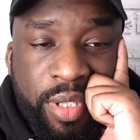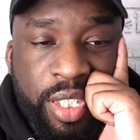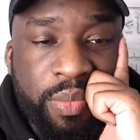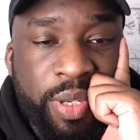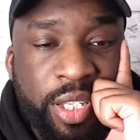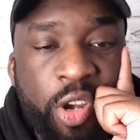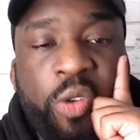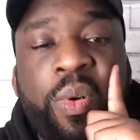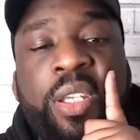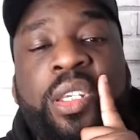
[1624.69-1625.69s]
Sister Bliss, I
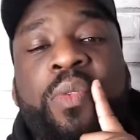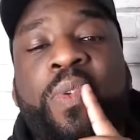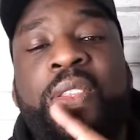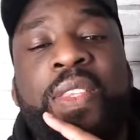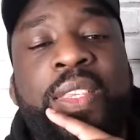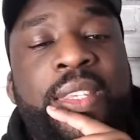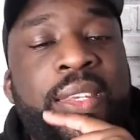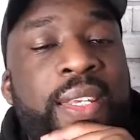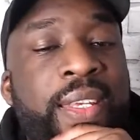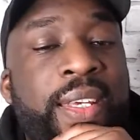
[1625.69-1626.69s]
hope Asuka
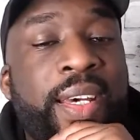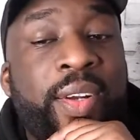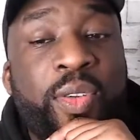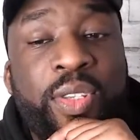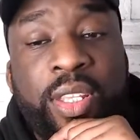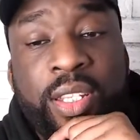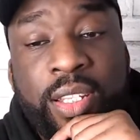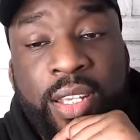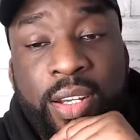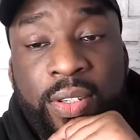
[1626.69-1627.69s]
wins. and hold on to the
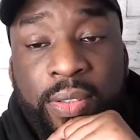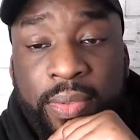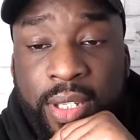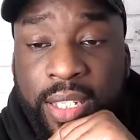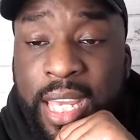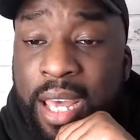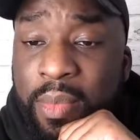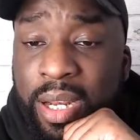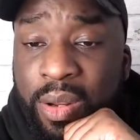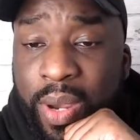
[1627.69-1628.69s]
title. Yeah,
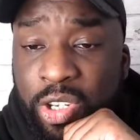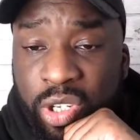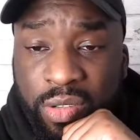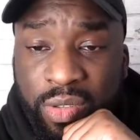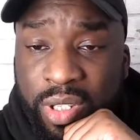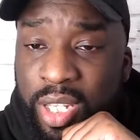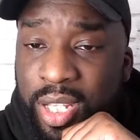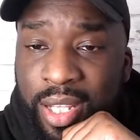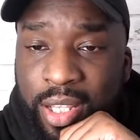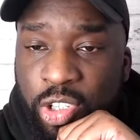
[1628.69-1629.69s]
man, the way she
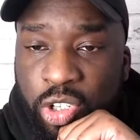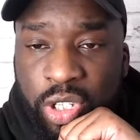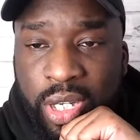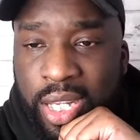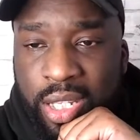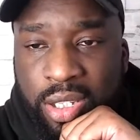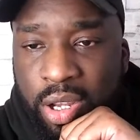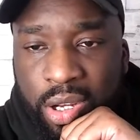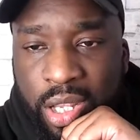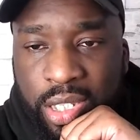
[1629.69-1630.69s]
doesn't need the
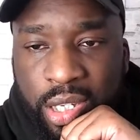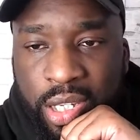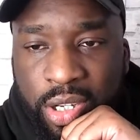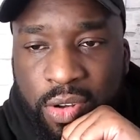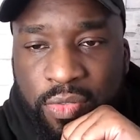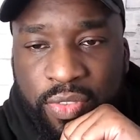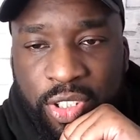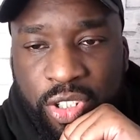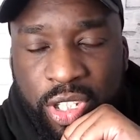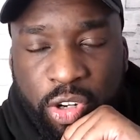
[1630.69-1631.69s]
title, Oscar. I don't think
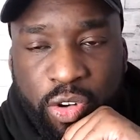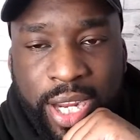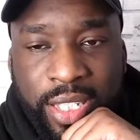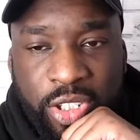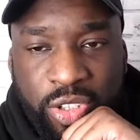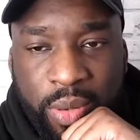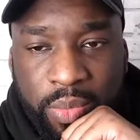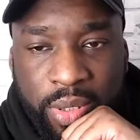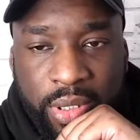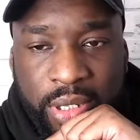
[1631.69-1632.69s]
she's the greatest
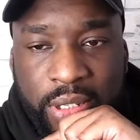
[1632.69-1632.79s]
champion.